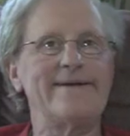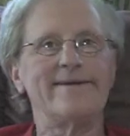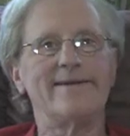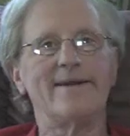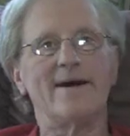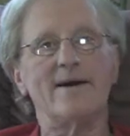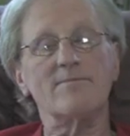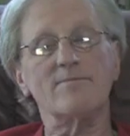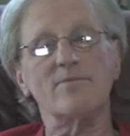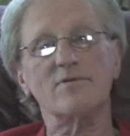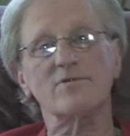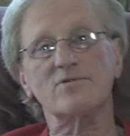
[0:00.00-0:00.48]

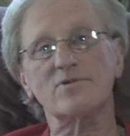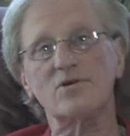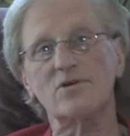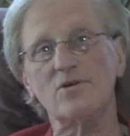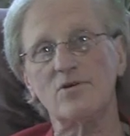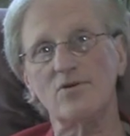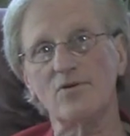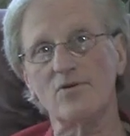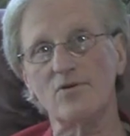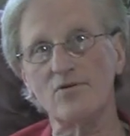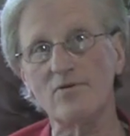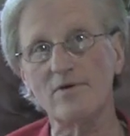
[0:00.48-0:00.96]
Number
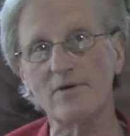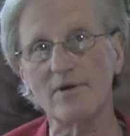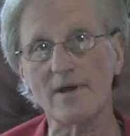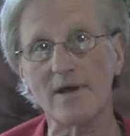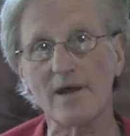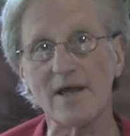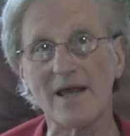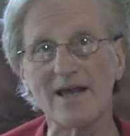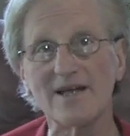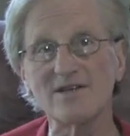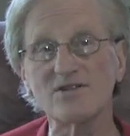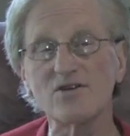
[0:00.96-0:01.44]
two
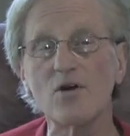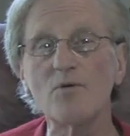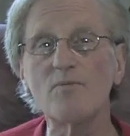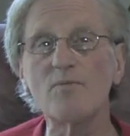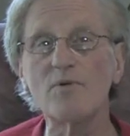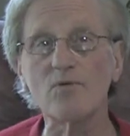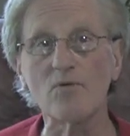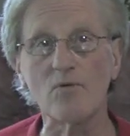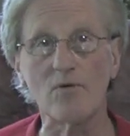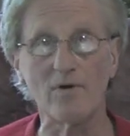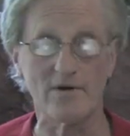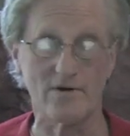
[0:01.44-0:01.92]
is
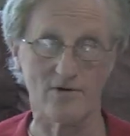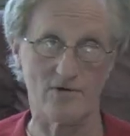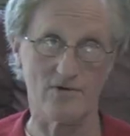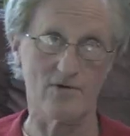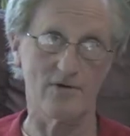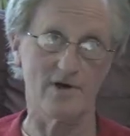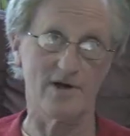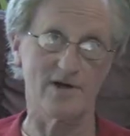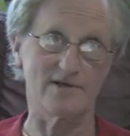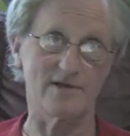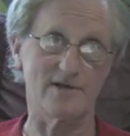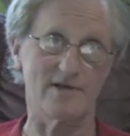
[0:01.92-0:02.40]
open water
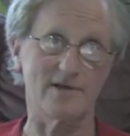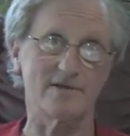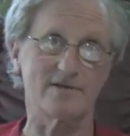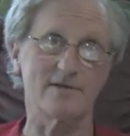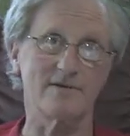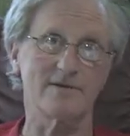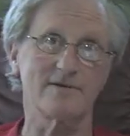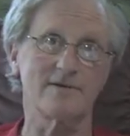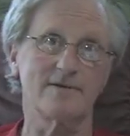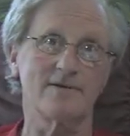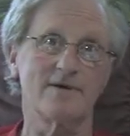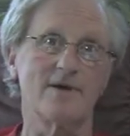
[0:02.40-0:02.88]

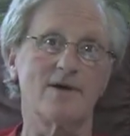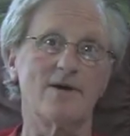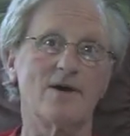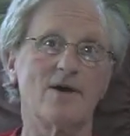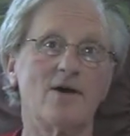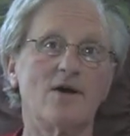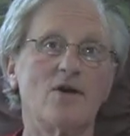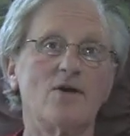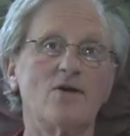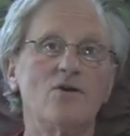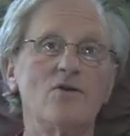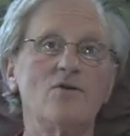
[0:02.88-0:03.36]
crossings.
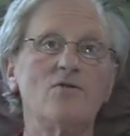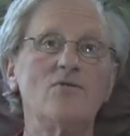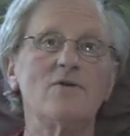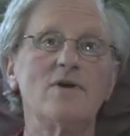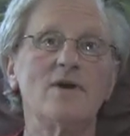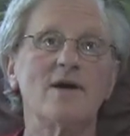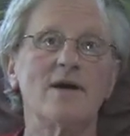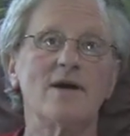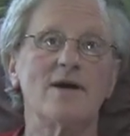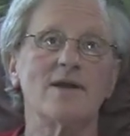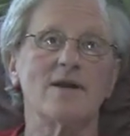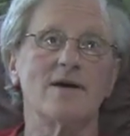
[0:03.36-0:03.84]
You
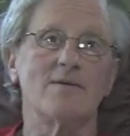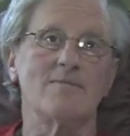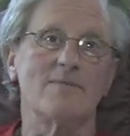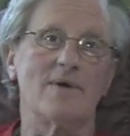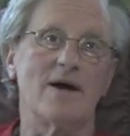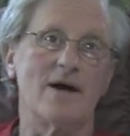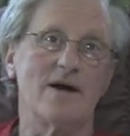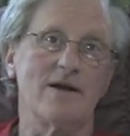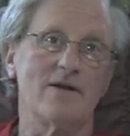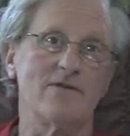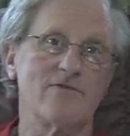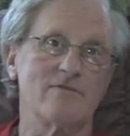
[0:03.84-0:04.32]
get a
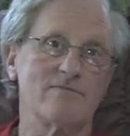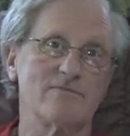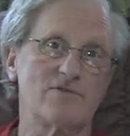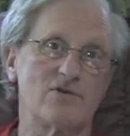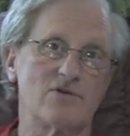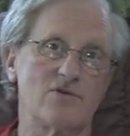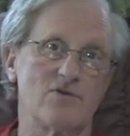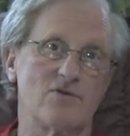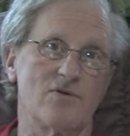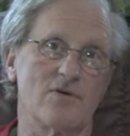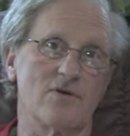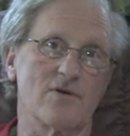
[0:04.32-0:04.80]
mile from
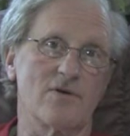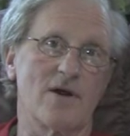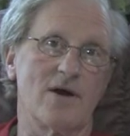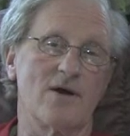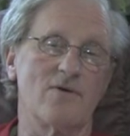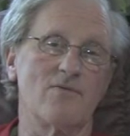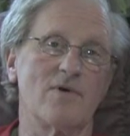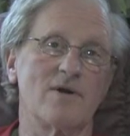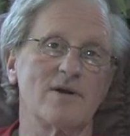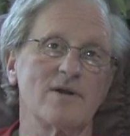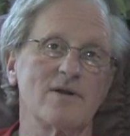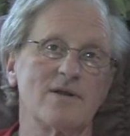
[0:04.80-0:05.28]
shore
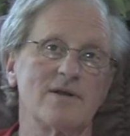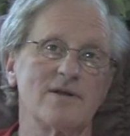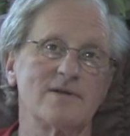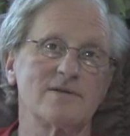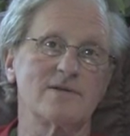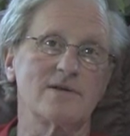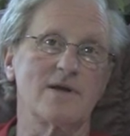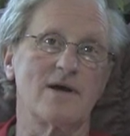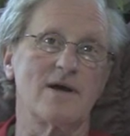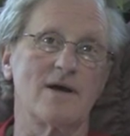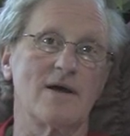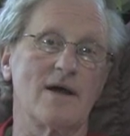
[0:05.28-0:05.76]
on one of
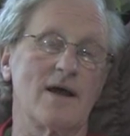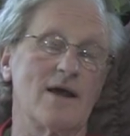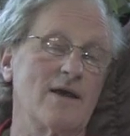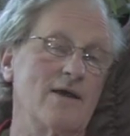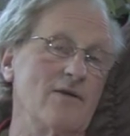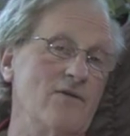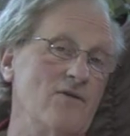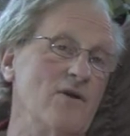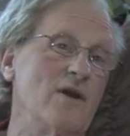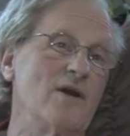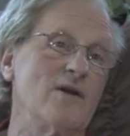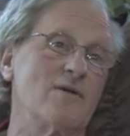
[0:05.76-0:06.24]
these,
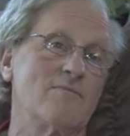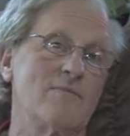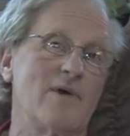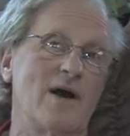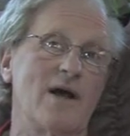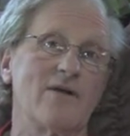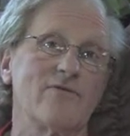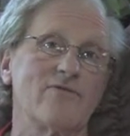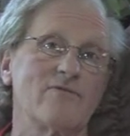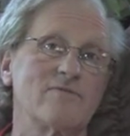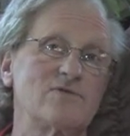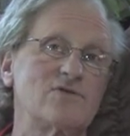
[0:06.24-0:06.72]
you get a
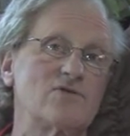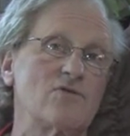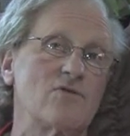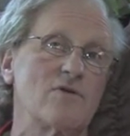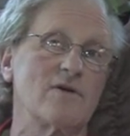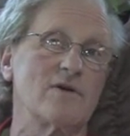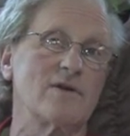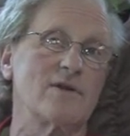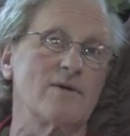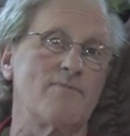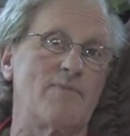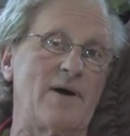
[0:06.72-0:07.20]
mile from
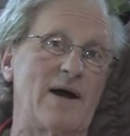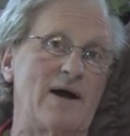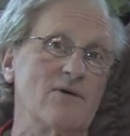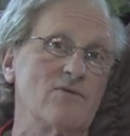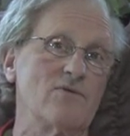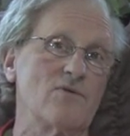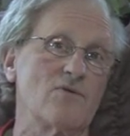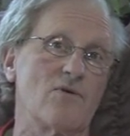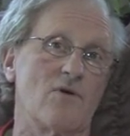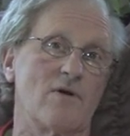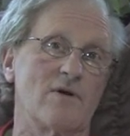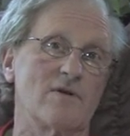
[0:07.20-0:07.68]
shore in the
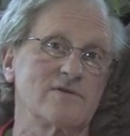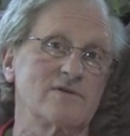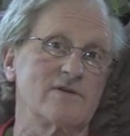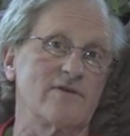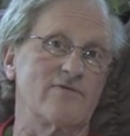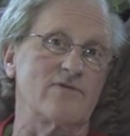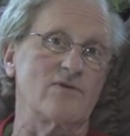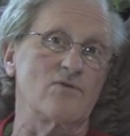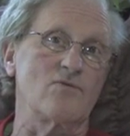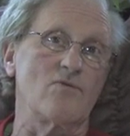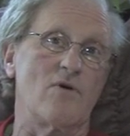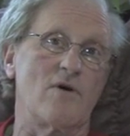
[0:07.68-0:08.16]
boundary waters.
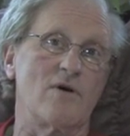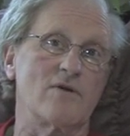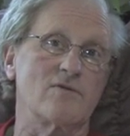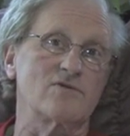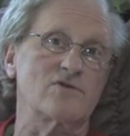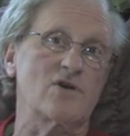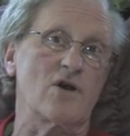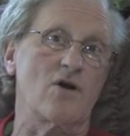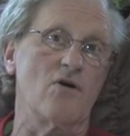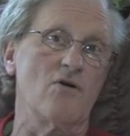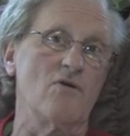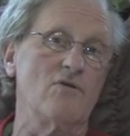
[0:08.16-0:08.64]
If the
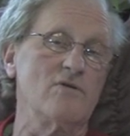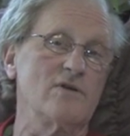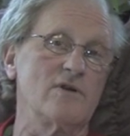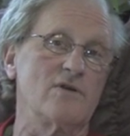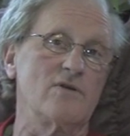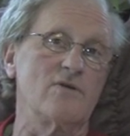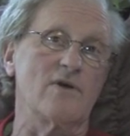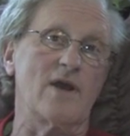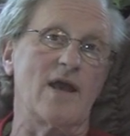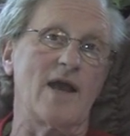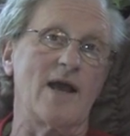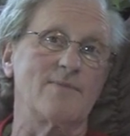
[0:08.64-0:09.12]
water's cold
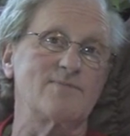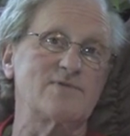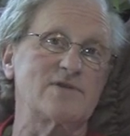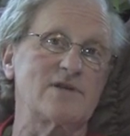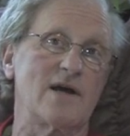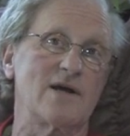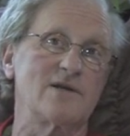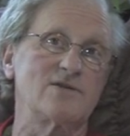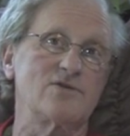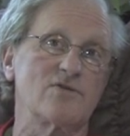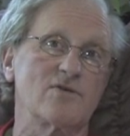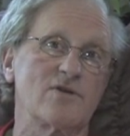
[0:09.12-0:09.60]
and you
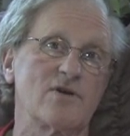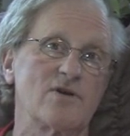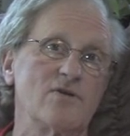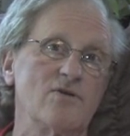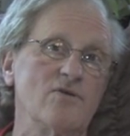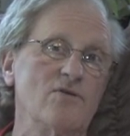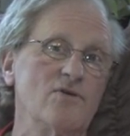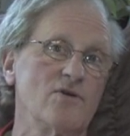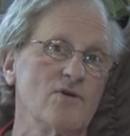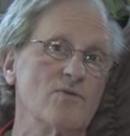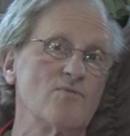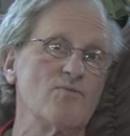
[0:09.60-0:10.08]
capsize your
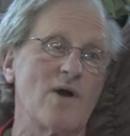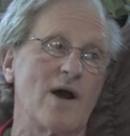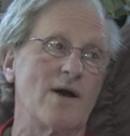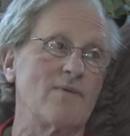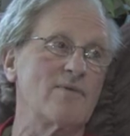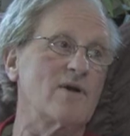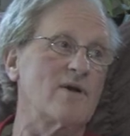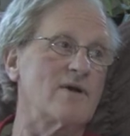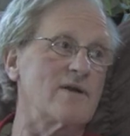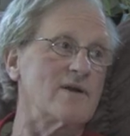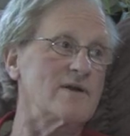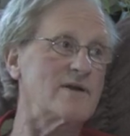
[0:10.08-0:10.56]
canoe, you're
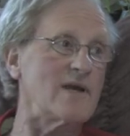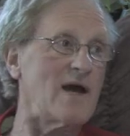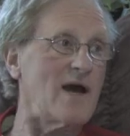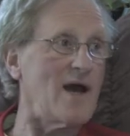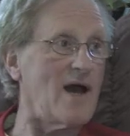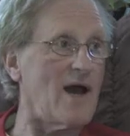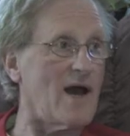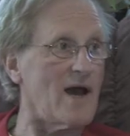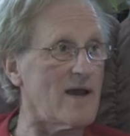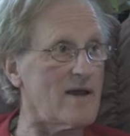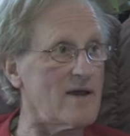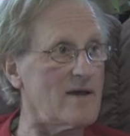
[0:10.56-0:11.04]
probably going to
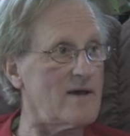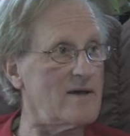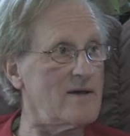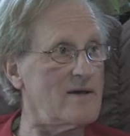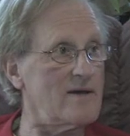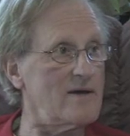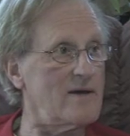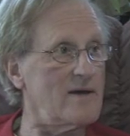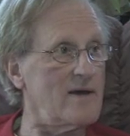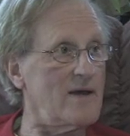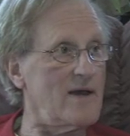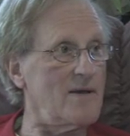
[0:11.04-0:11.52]
die.
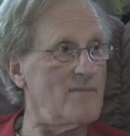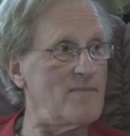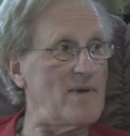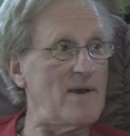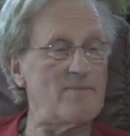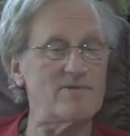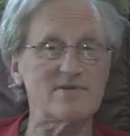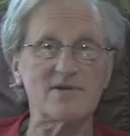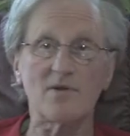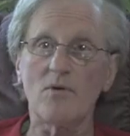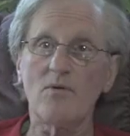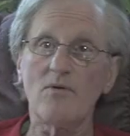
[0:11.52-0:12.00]
And
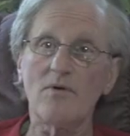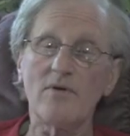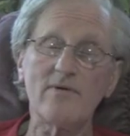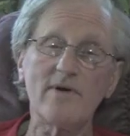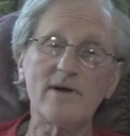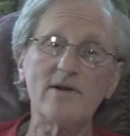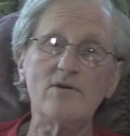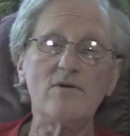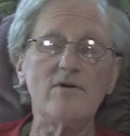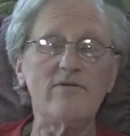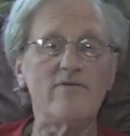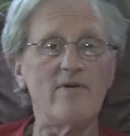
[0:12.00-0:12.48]
people say, what do
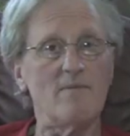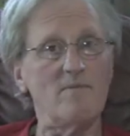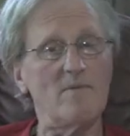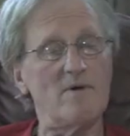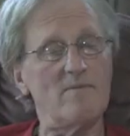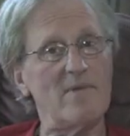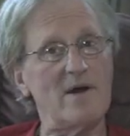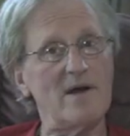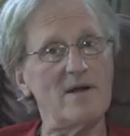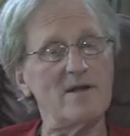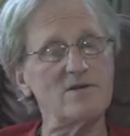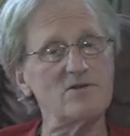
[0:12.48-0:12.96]
I do if I'm
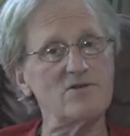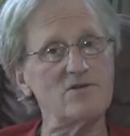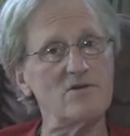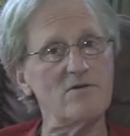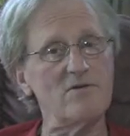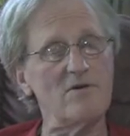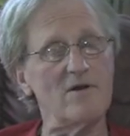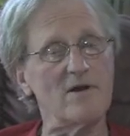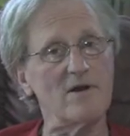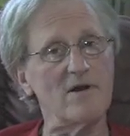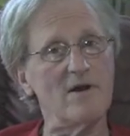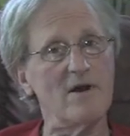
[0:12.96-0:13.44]
a mile
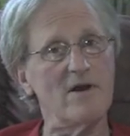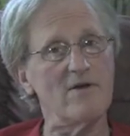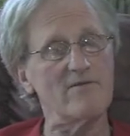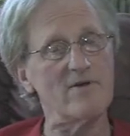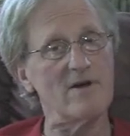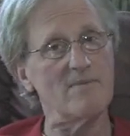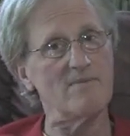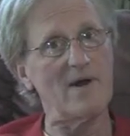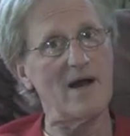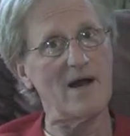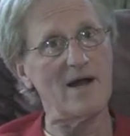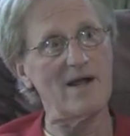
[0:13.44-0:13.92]
ashore,
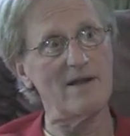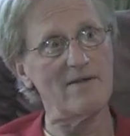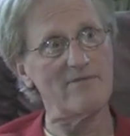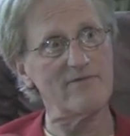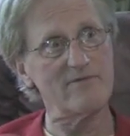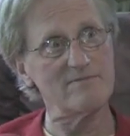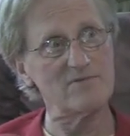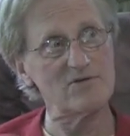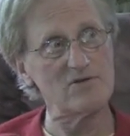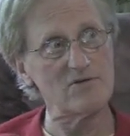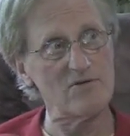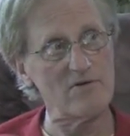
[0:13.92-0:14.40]
from a mile
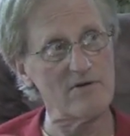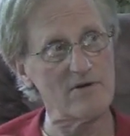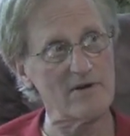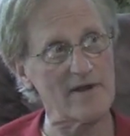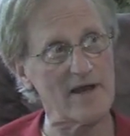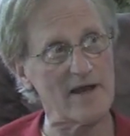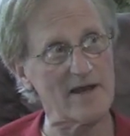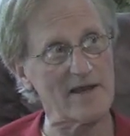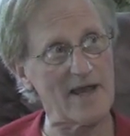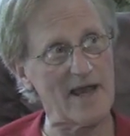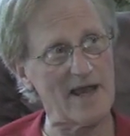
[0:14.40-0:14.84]
from shore and I